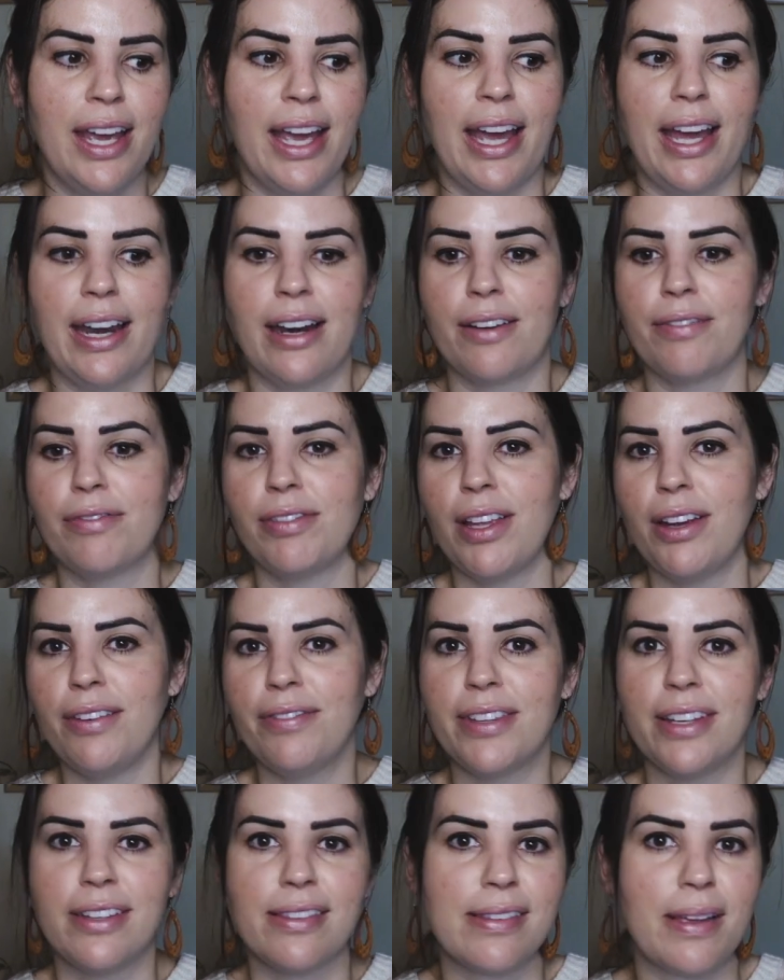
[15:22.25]
And I've
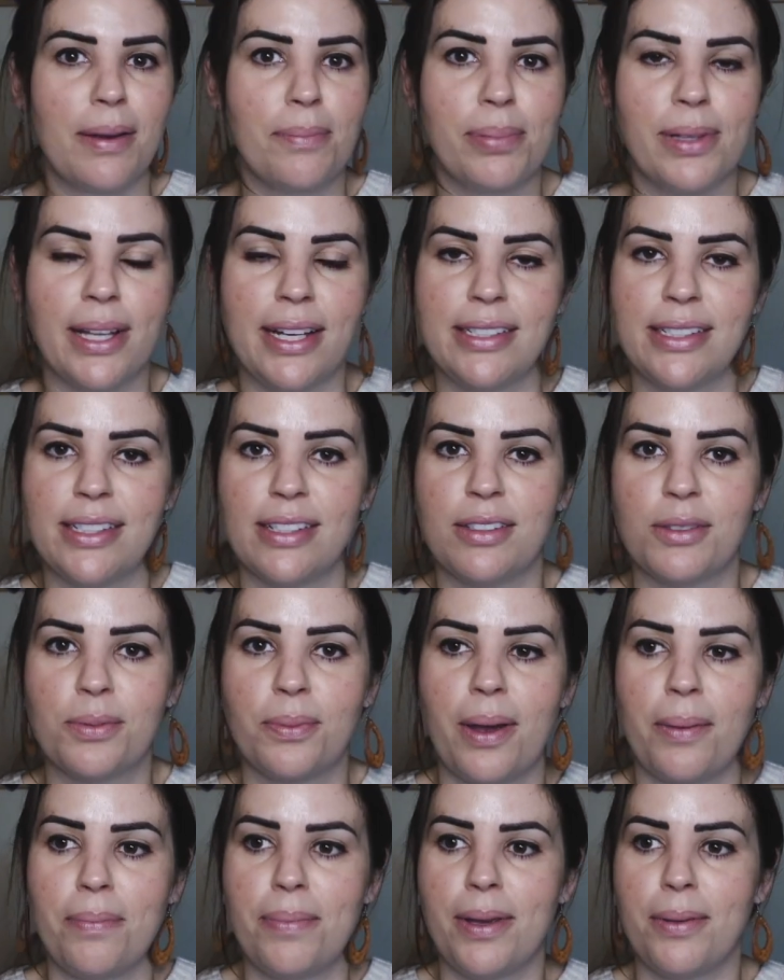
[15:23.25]
lived in some places
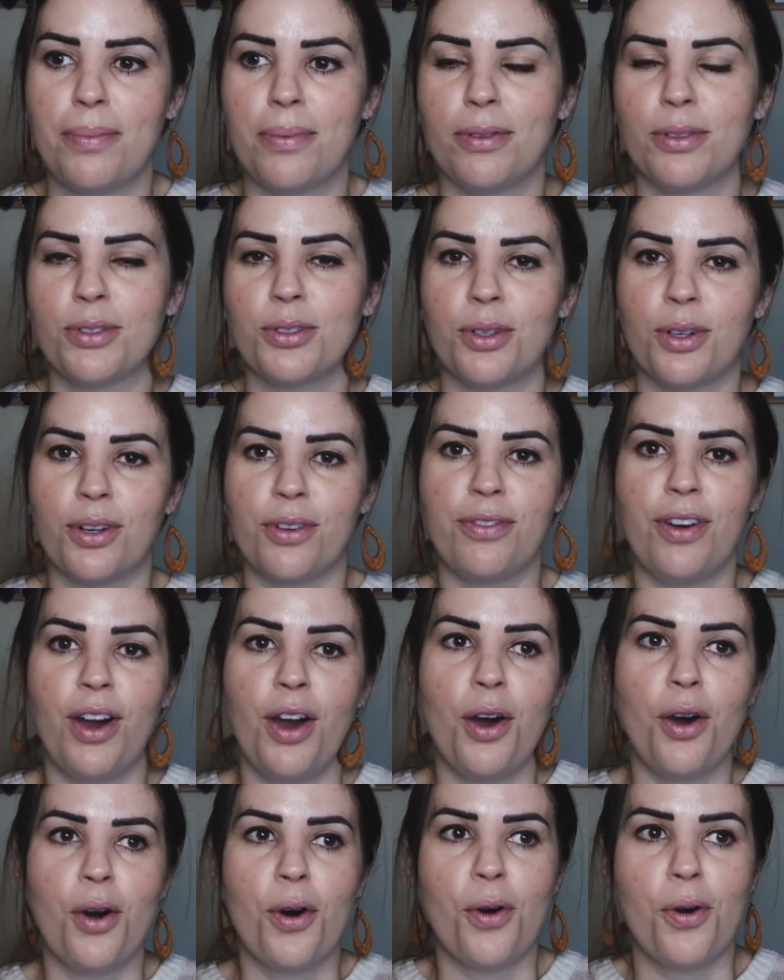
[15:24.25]
where people sort of
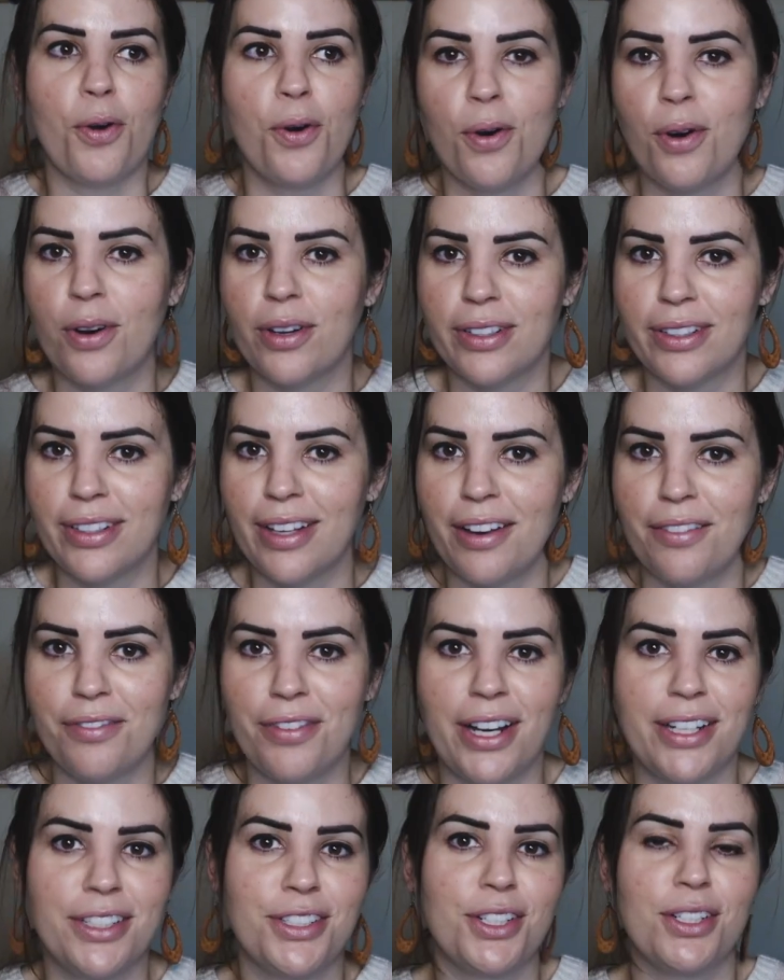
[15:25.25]
hoard
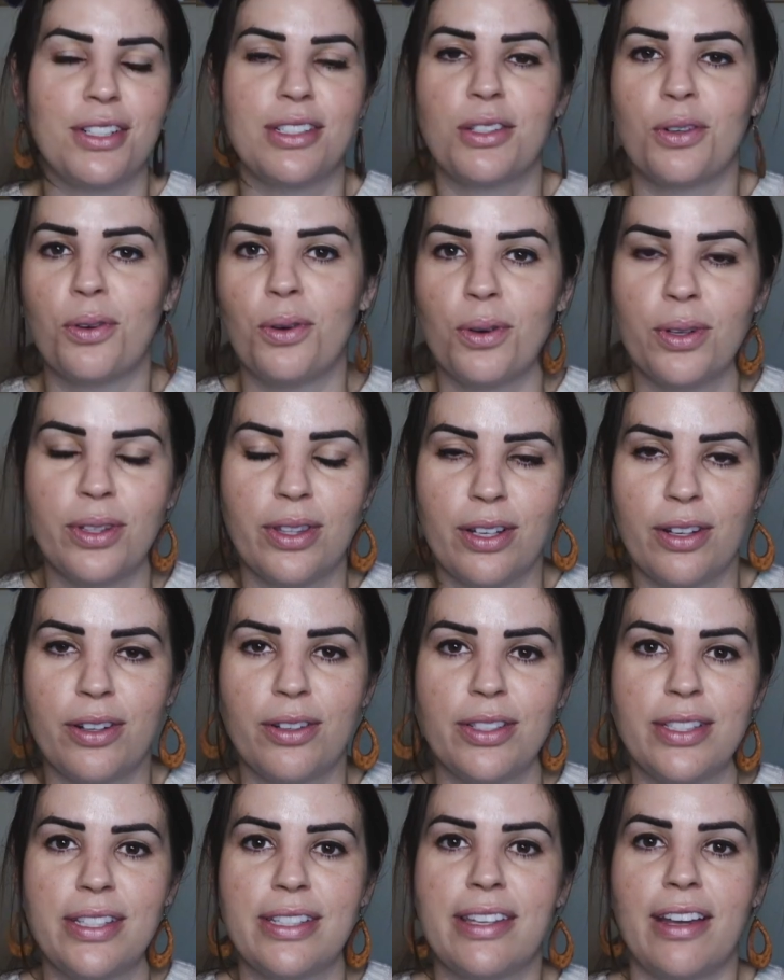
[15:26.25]
adventures, hoard the
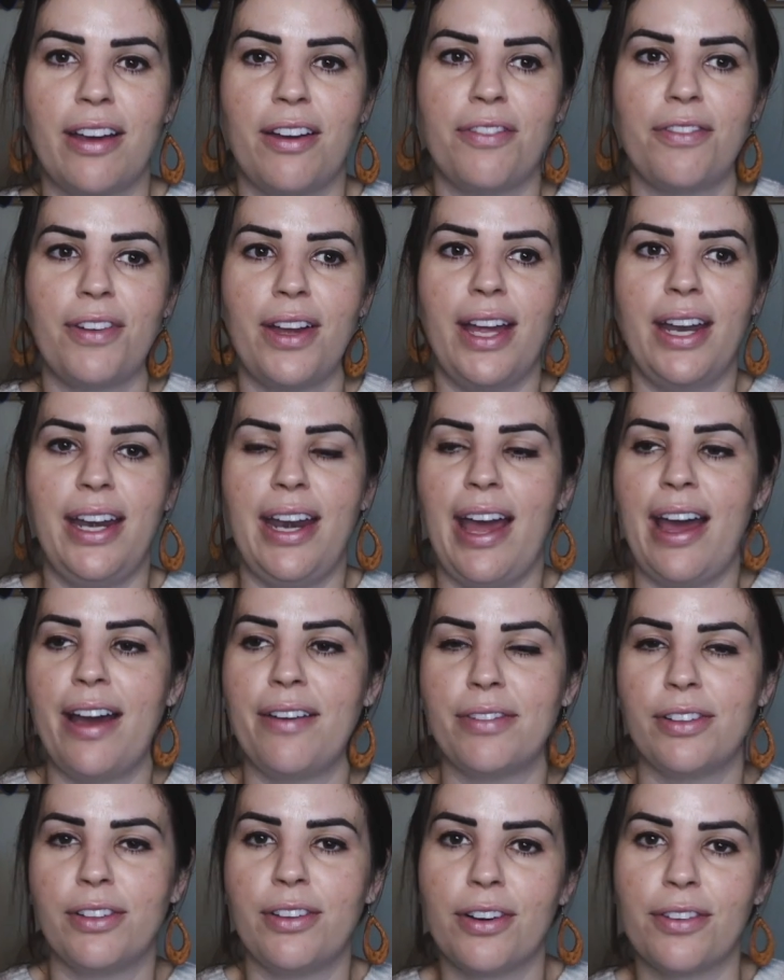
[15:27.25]
good stuff, and
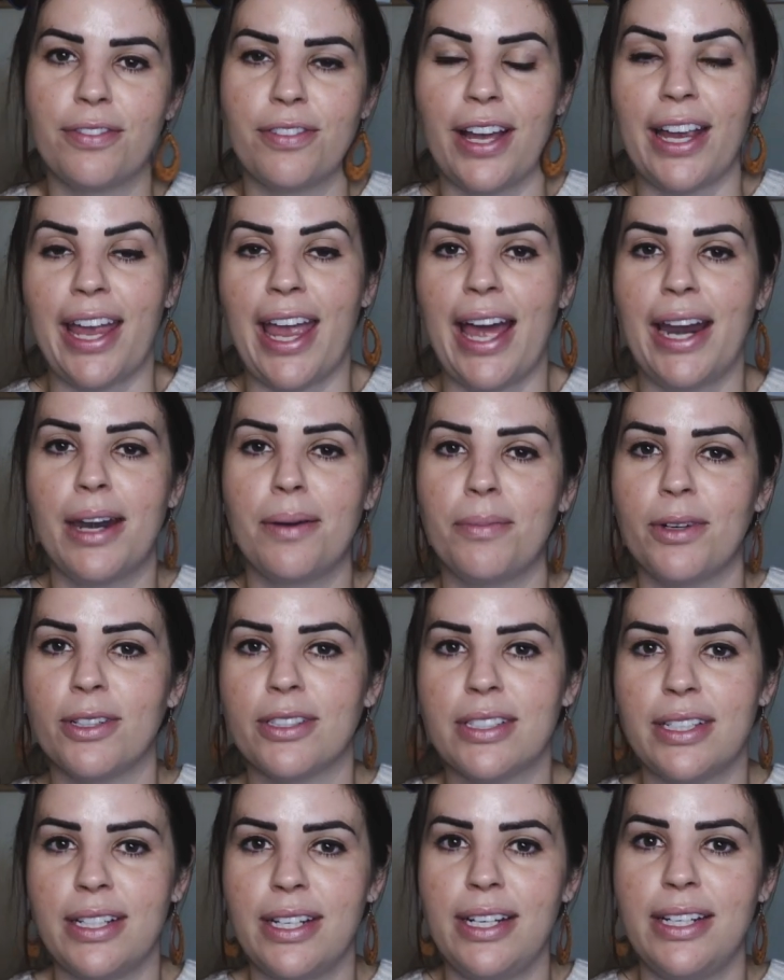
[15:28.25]
have a lot of like
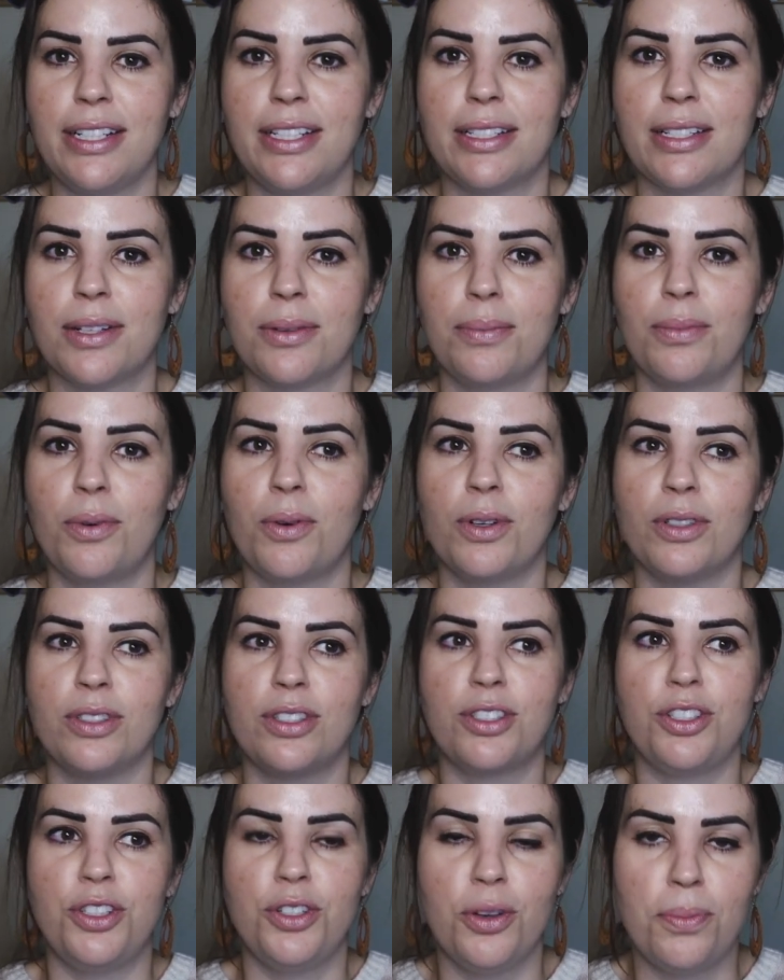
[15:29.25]
animosity
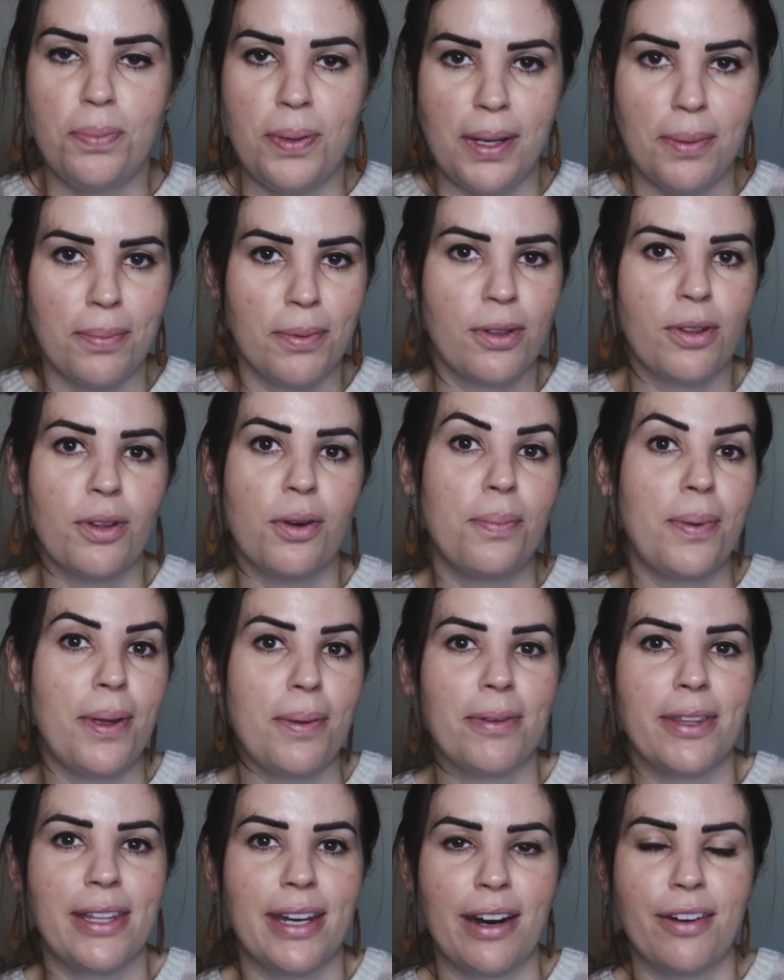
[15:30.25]
towards new people or
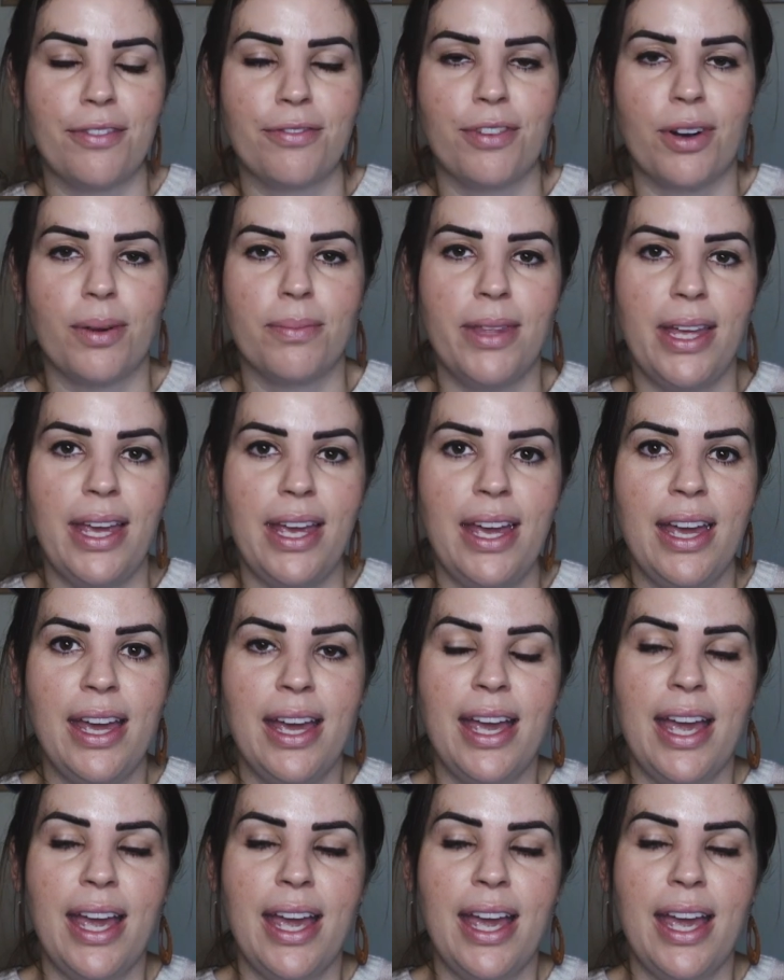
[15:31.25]
people that aren't from there.